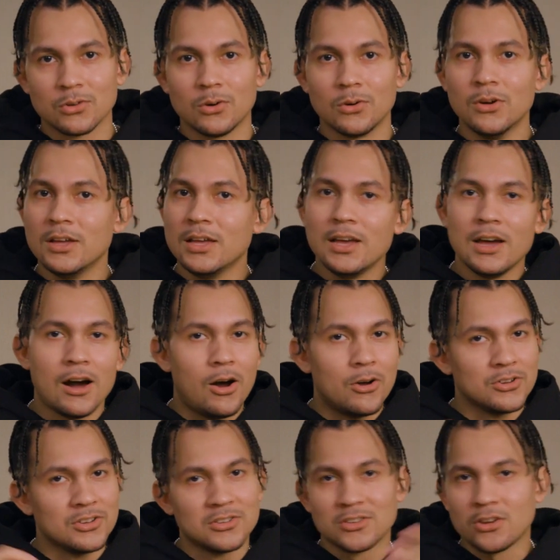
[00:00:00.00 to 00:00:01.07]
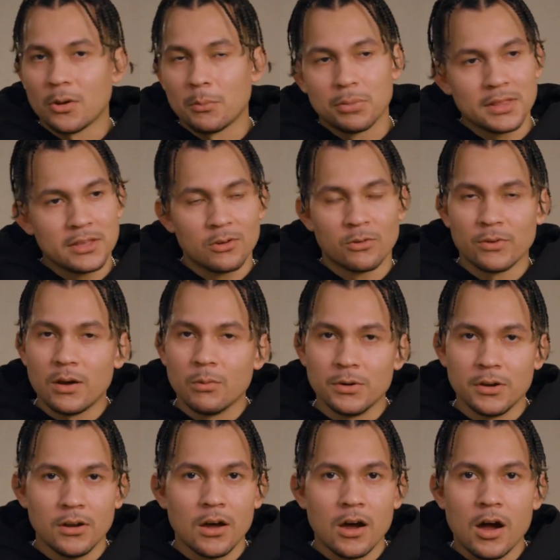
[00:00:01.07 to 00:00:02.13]
So I'll just start playing around
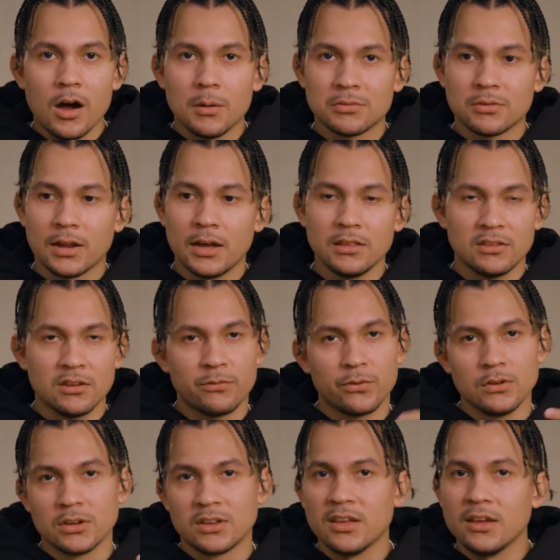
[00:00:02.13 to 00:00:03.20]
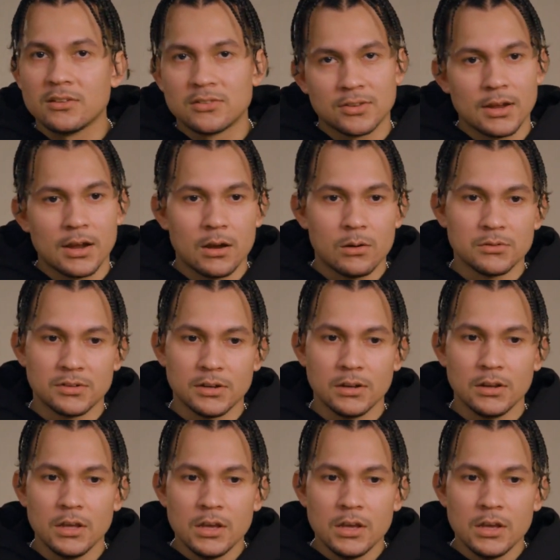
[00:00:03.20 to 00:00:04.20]
with knobs, like different kick sounds, and,